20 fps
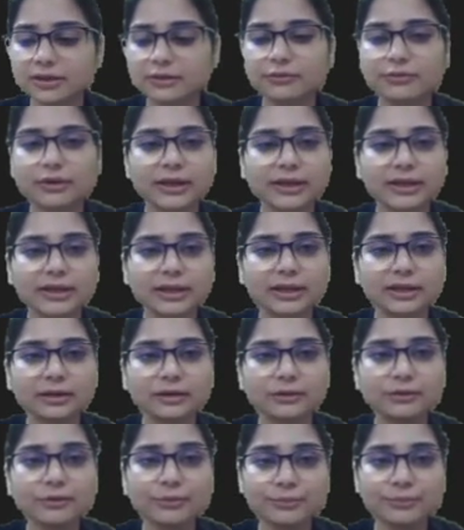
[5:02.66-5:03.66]
what I can
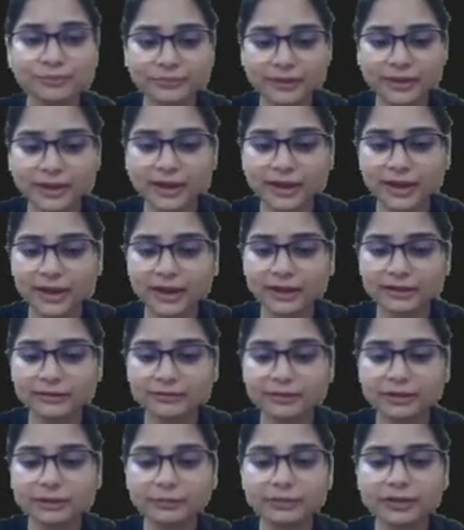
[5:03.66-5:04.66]
do, I
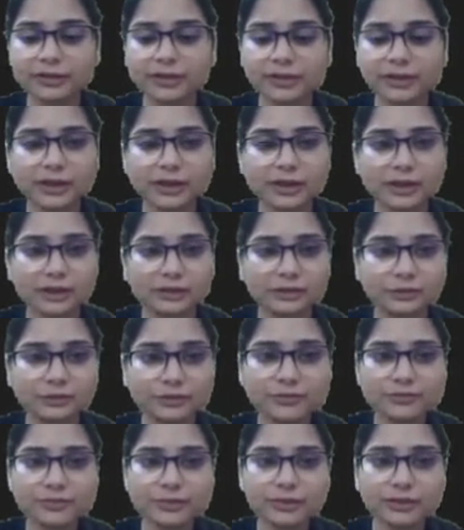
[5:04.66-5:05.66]
will be running a
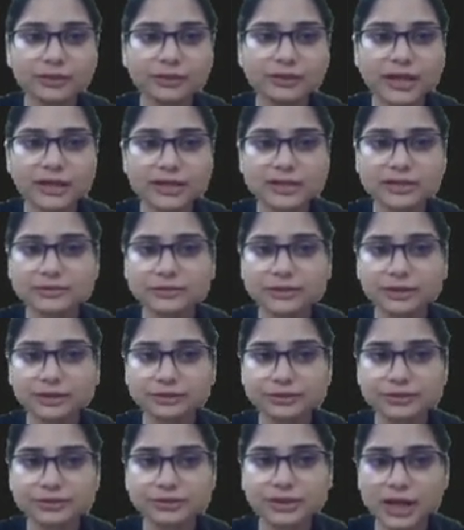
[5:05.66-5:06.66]
loop that is going
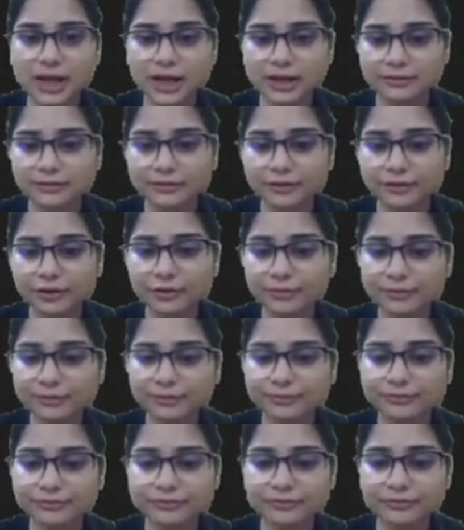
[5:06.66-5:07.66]
to start from
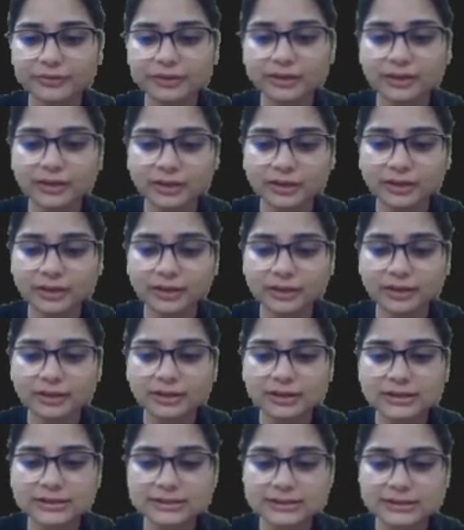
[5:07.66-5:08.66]

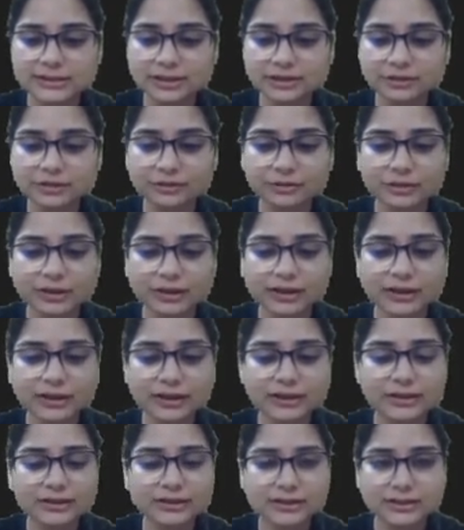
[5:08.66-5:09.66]
0 till
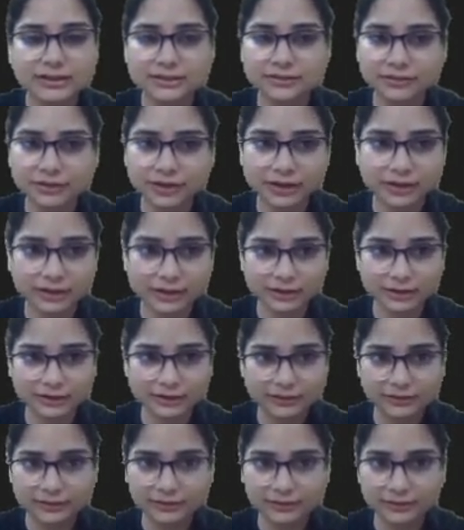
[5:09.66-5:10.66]
string
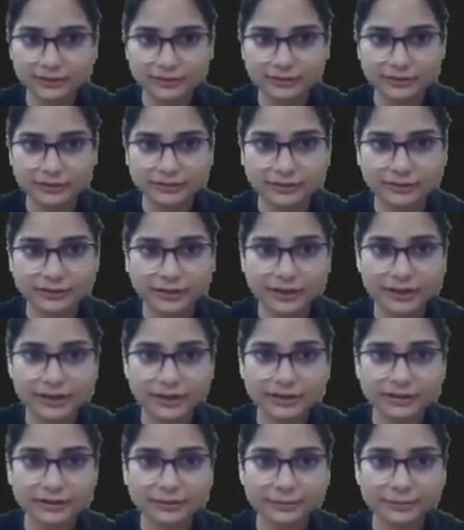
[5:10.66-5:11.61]
length, correct?